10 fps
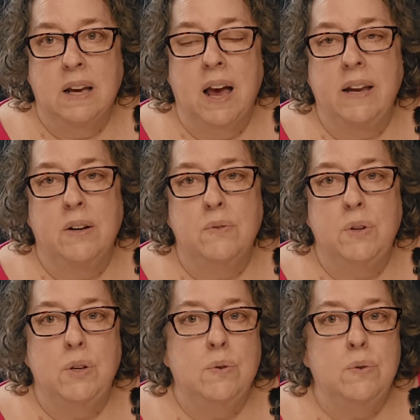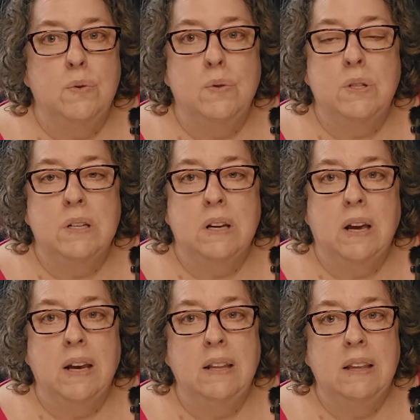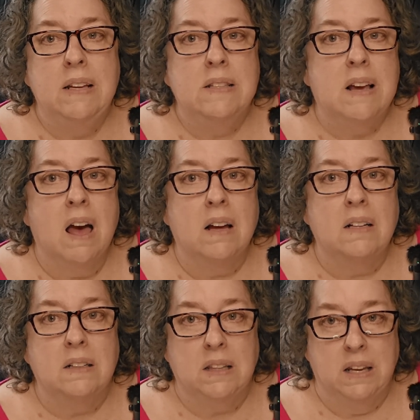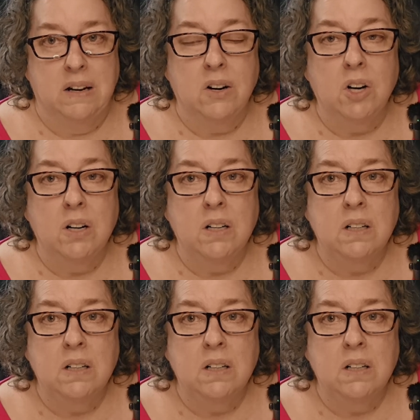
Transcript: I don't use anything that's got glitter